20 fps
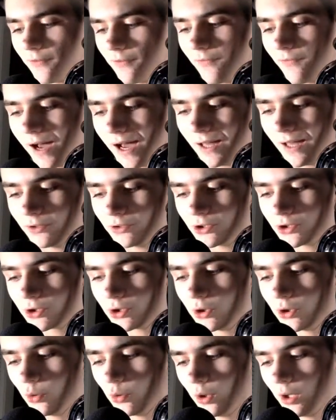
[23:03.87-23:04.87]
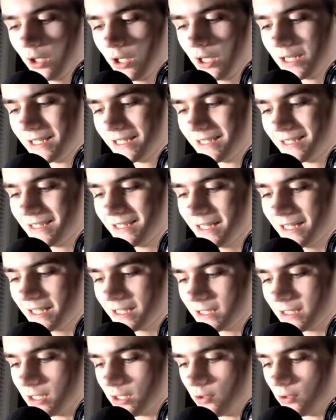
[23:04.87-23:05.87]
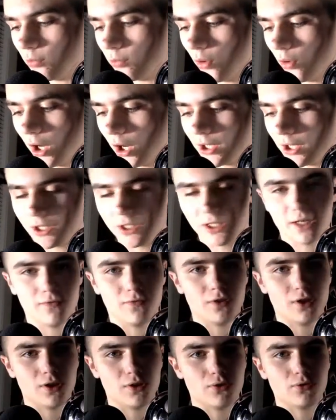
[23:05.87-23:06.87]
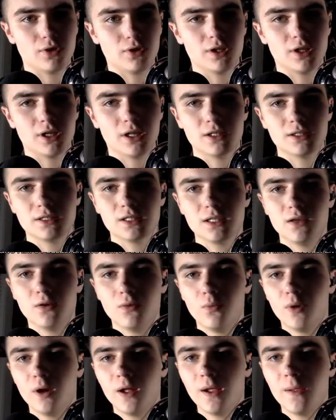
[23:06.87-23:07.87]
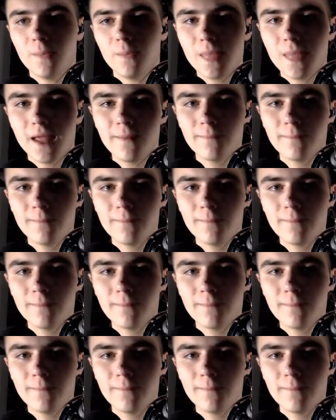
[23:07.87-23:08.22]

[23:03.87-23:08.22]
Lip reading: Final score is 61-73. Tennessee win.